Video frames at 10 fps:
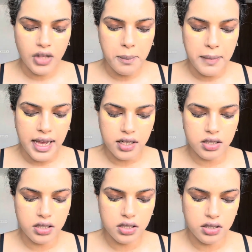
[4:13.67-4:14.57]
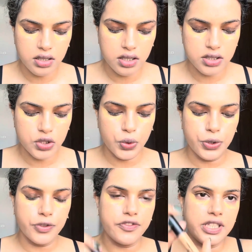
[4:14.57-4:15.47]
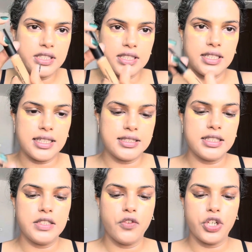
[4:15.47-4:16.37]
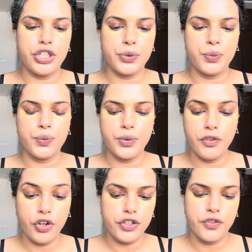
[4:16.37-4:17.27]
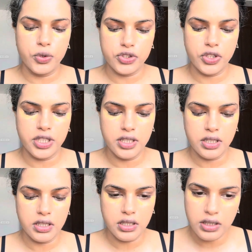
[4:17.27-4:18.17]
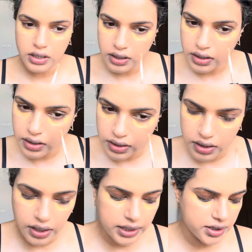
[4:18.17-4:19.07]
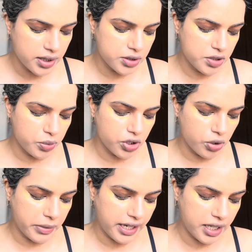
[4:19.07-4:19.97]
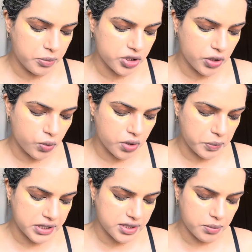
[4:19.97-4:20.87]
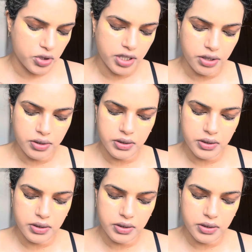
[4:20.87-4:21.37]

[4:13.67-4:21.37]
MAC Studio Fix in NC44, sorry. I'll just put it on my hand because I don't want to mix them together.